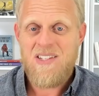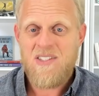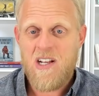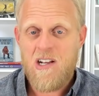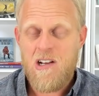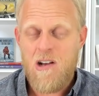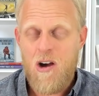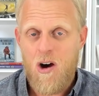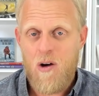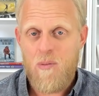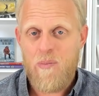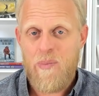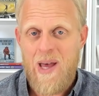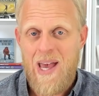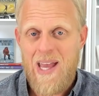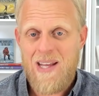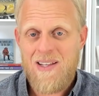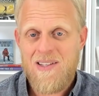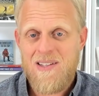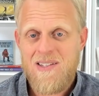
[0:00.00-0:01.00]
a
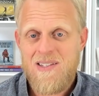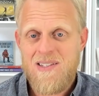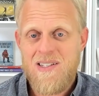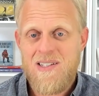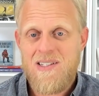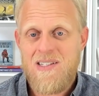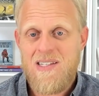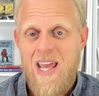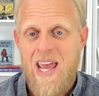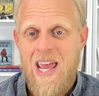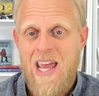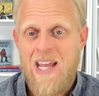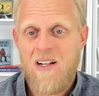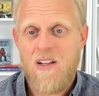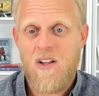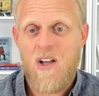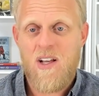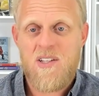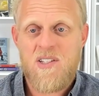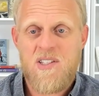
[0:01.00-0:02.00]
compact sedan,
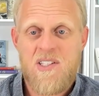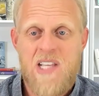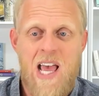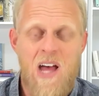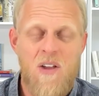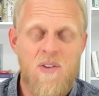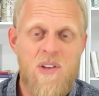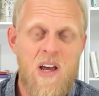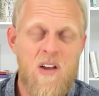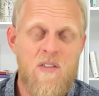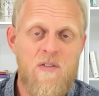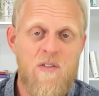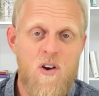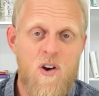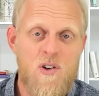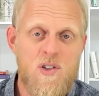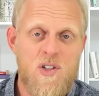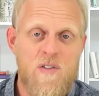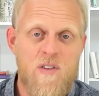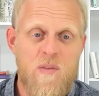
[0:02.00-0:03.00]
like a scaled down
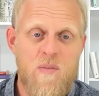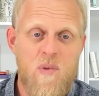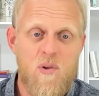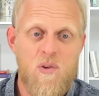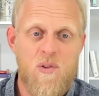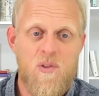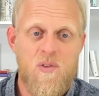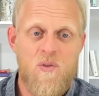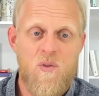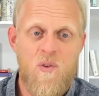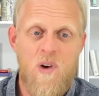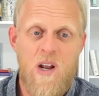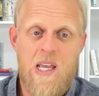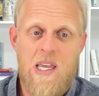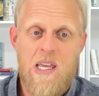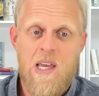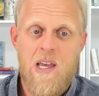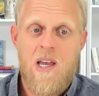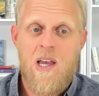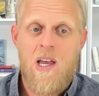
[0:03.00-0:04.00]
version of the Model
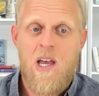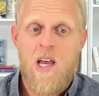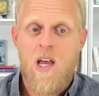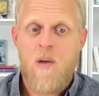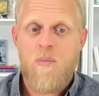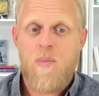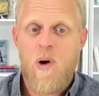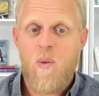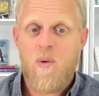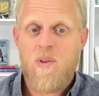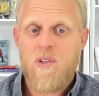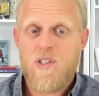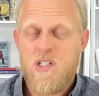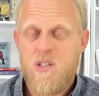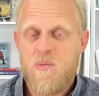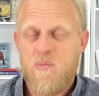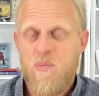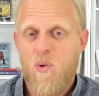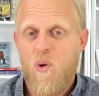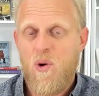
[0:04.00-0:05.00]
3, but with a
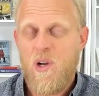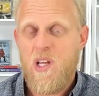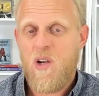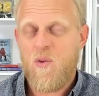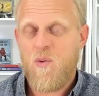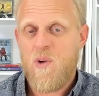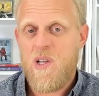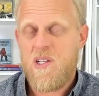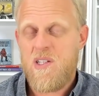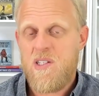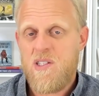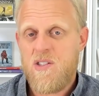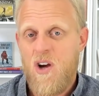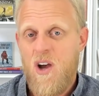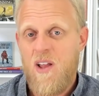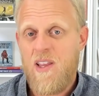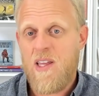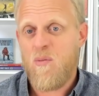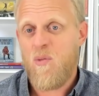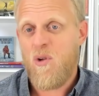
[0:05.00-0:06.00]
sportier rear
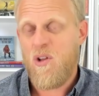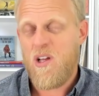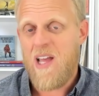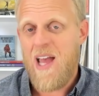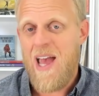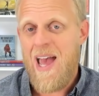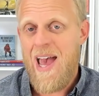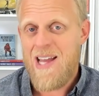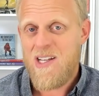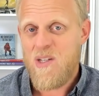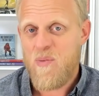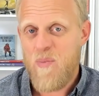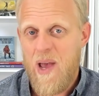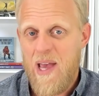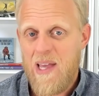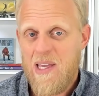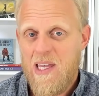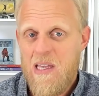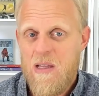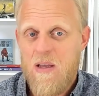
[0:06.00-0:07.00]
styling, more like a
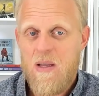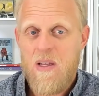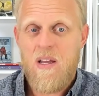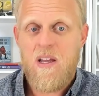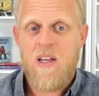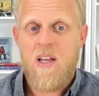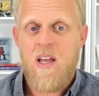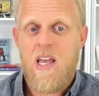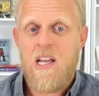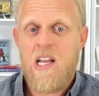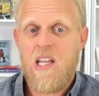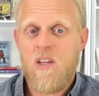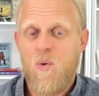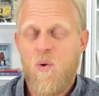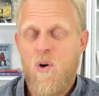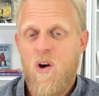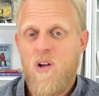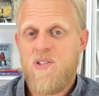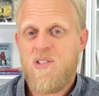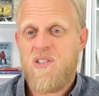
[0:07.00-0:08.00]
hatchback. In other
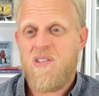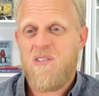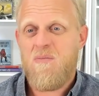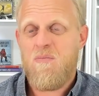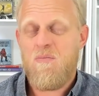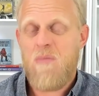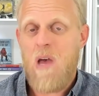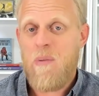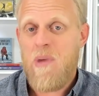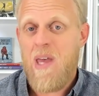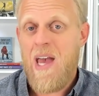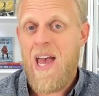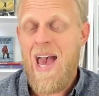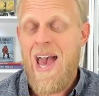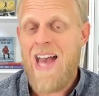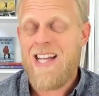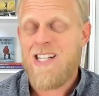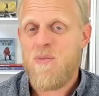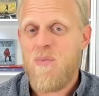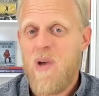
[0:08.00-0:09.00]
words, maybe a
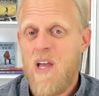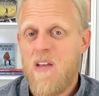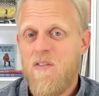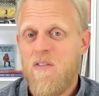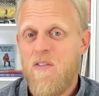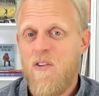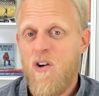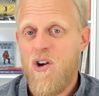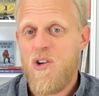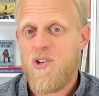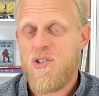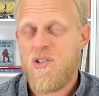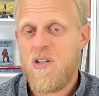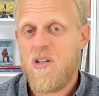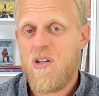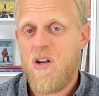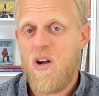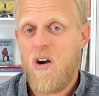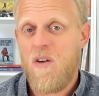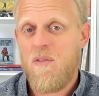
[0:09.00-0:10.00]
hatchback
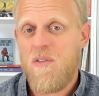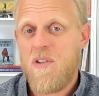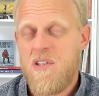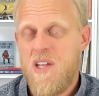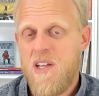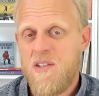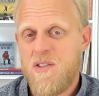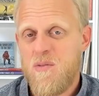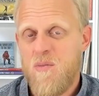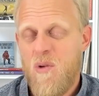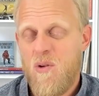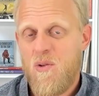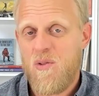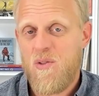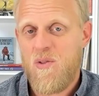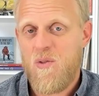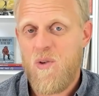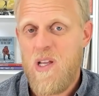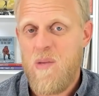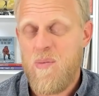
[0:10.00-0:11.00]
version of the Tesla Model
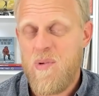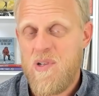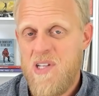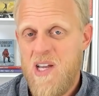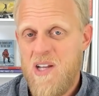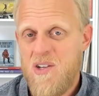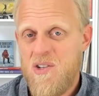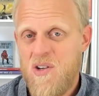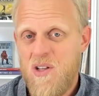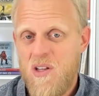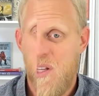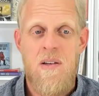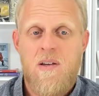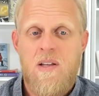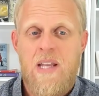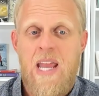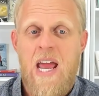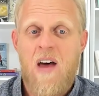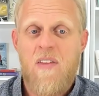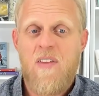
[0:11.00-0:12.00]
3 potentially.
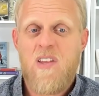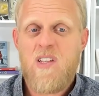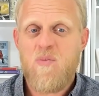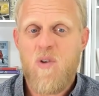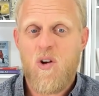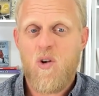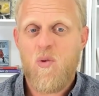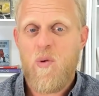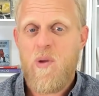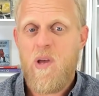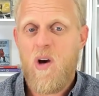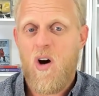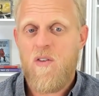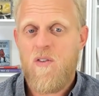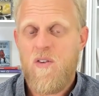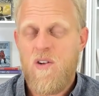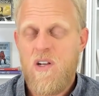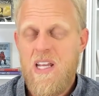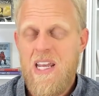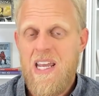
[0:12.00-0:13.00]
Now, this model will be
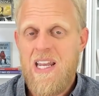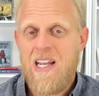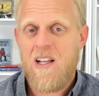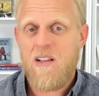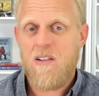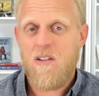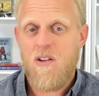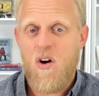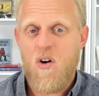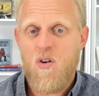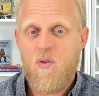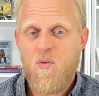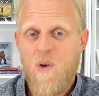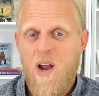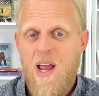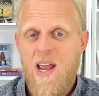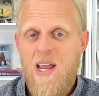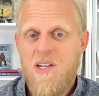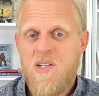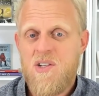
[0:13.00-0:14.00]
offered in a long
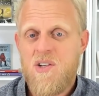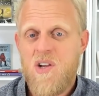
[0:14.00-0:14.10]
range,